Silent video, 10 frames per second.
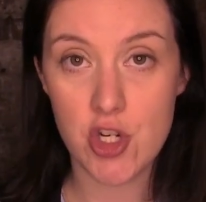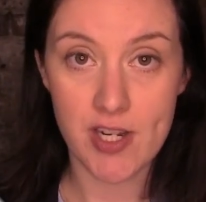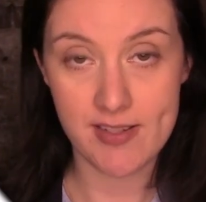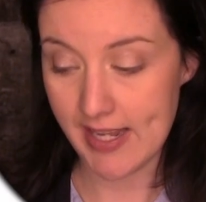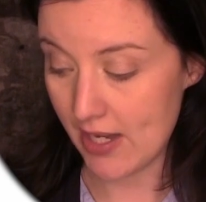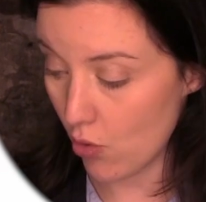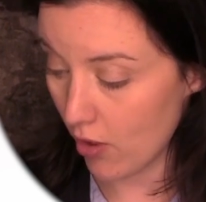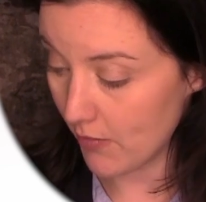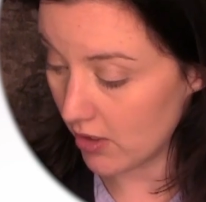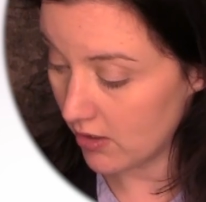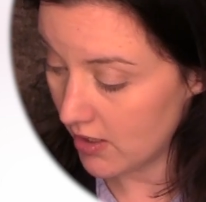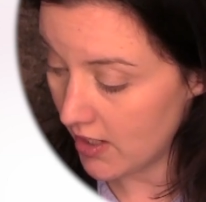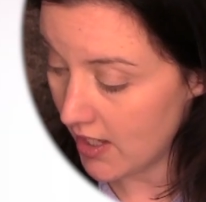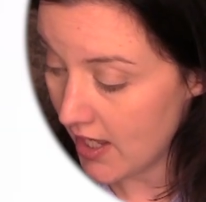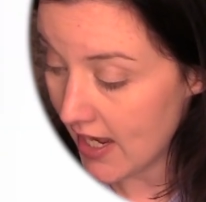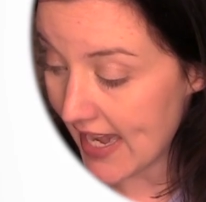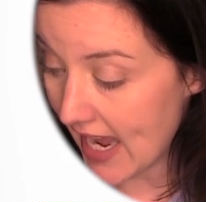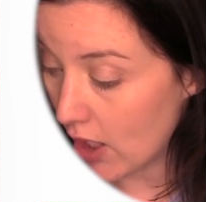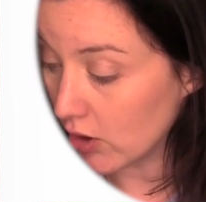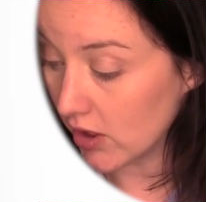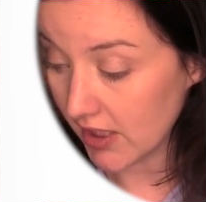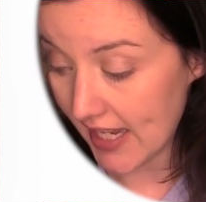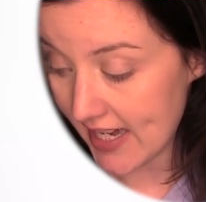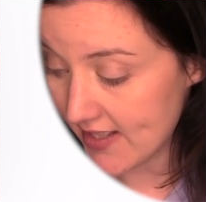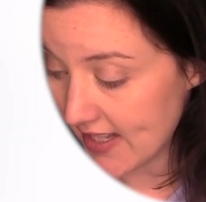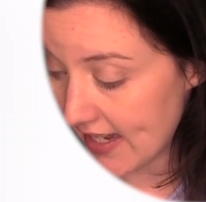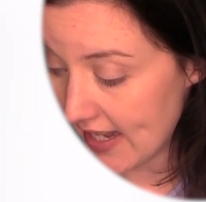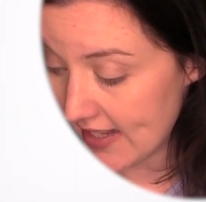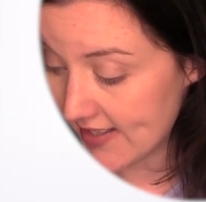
just like normal. Now, like I said,